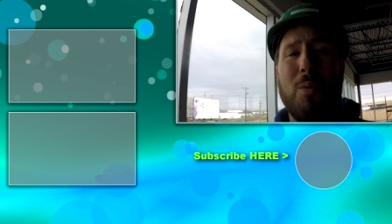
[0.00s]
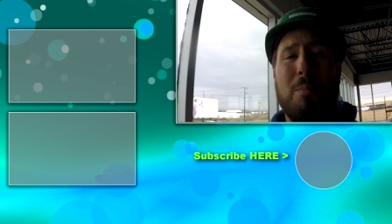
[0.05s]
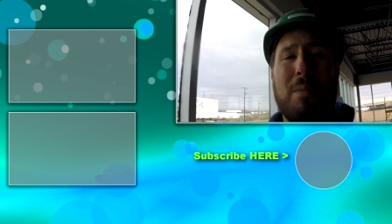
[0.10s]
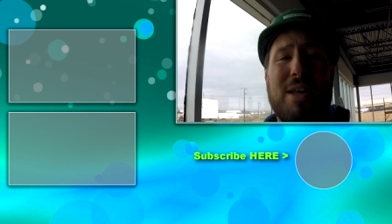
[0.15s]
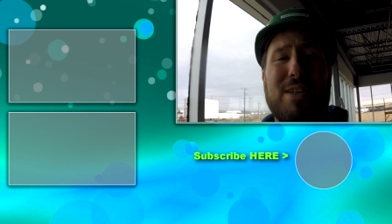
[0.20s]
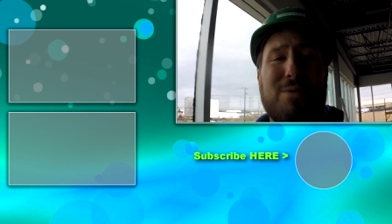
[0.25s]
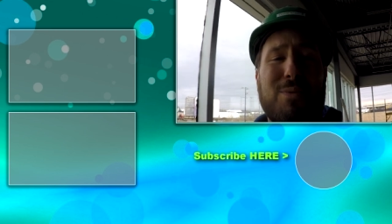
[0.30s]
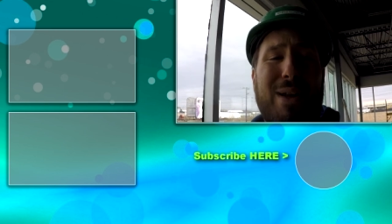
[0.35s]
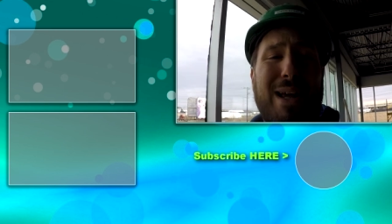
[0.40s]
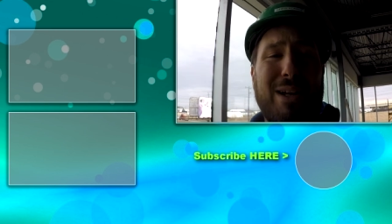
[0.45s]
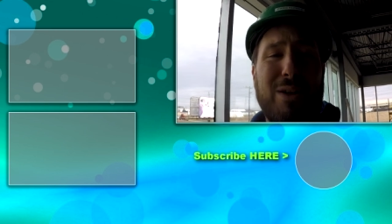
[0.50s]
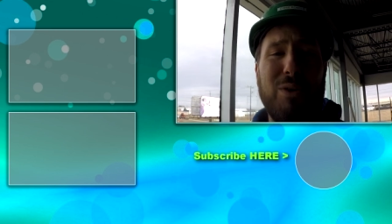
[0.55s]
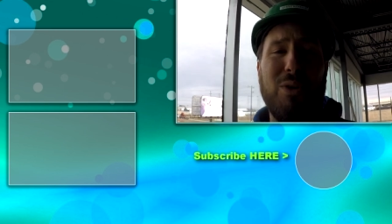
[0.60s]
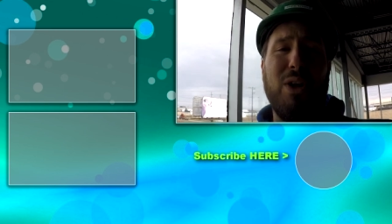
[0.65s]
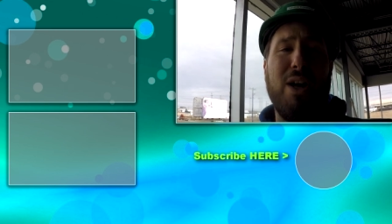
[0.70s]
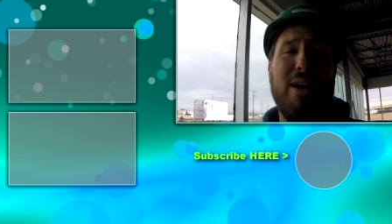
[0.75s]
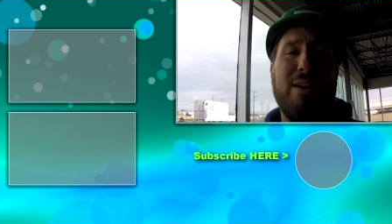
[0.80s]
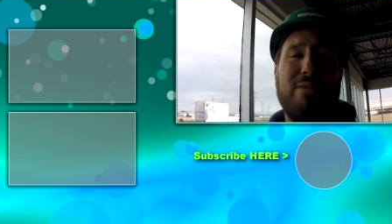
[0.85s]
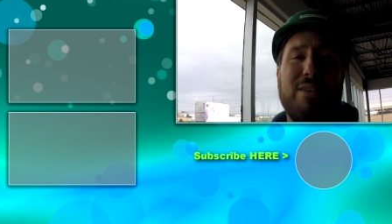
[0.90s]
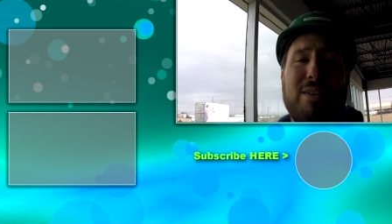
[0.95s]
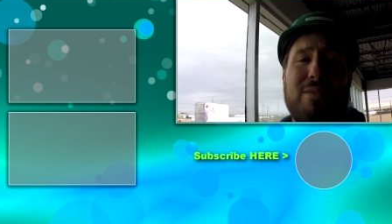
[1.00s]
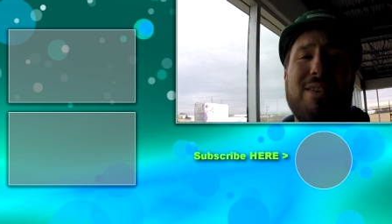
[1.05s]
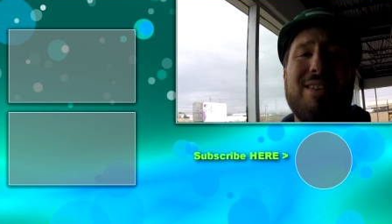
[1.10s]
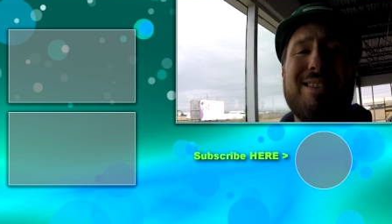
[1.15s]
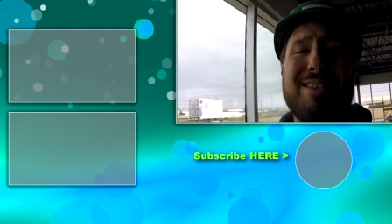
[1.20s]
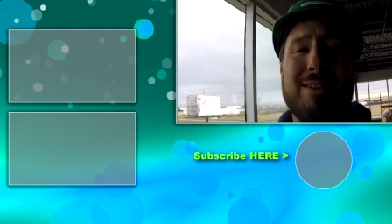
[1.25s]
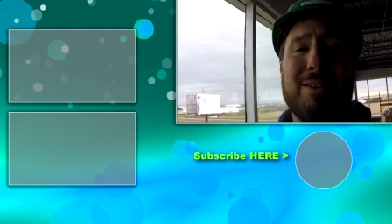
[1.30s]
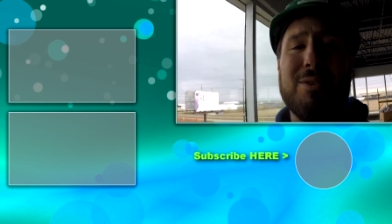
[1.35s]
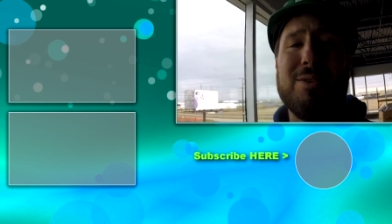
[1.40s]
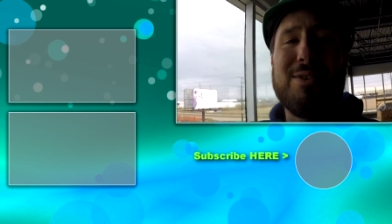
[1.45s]
miss when I go live every
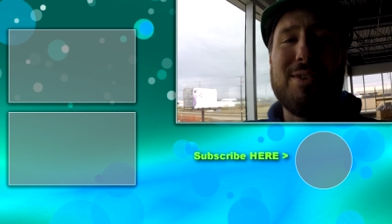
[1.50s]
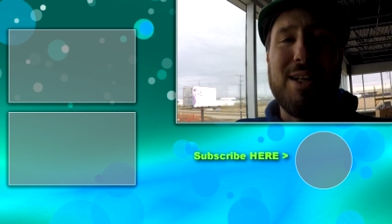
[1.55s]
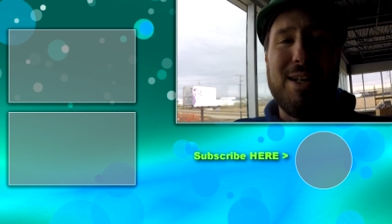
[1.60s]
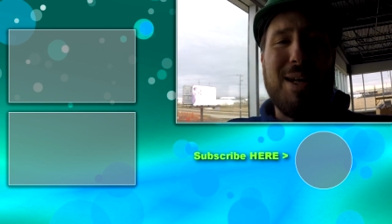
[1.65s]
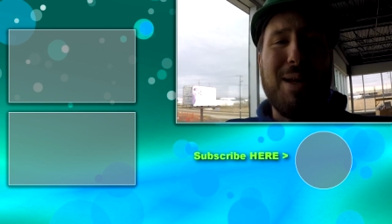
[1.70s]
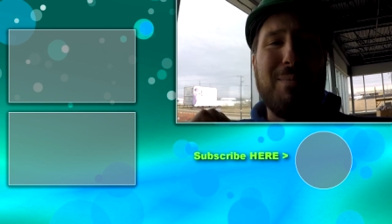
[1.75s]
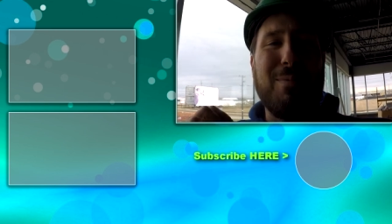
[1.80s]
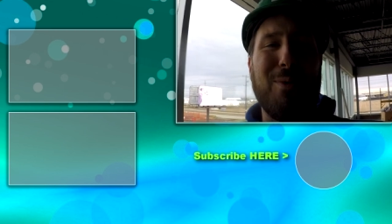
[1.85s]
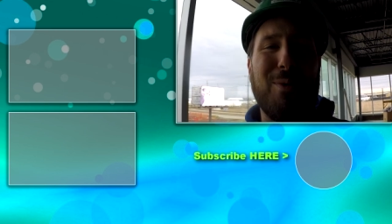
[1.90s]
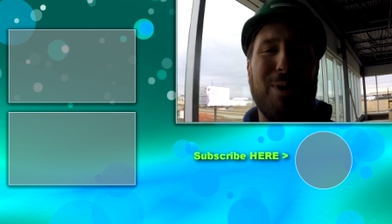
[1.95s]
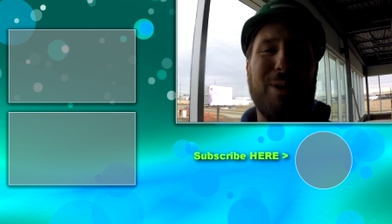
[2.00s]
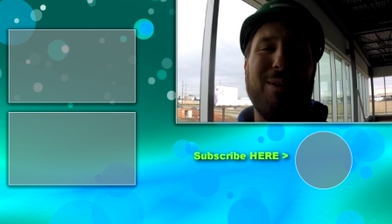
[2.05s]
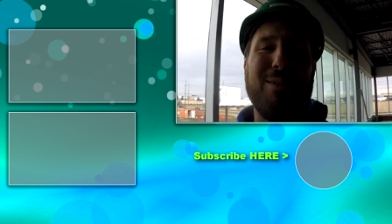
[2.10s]
single Sunday morning.